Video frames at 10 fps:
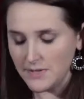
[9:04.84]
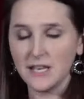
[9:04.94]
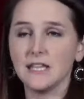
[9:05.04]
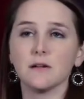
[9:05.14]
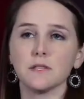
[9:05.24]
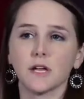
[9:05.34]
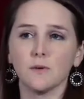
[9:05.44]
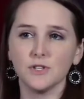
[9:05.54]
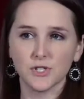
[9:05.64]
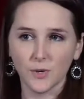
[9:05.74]
many years
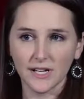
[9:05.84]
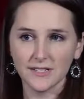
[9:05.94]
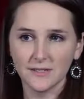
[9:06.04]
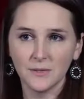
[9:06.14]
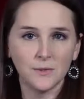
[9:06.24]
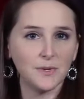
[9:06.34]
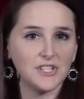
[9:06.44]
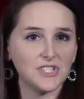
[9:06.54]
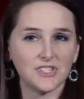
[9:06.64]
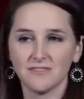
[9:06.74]
ago enjoyed,
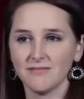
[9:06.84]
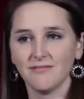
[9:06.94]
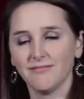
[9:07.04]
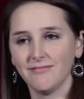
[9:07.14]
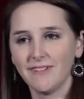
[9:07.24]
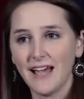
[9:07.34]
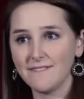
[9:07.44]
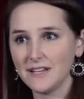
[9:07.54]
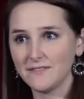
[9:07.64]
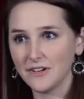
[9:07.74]
which I
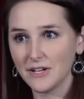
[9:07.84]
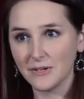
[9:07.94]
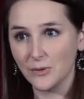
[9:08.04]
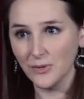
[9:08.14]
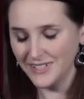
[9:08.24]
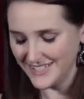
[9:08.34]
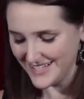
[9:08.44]
find very cool.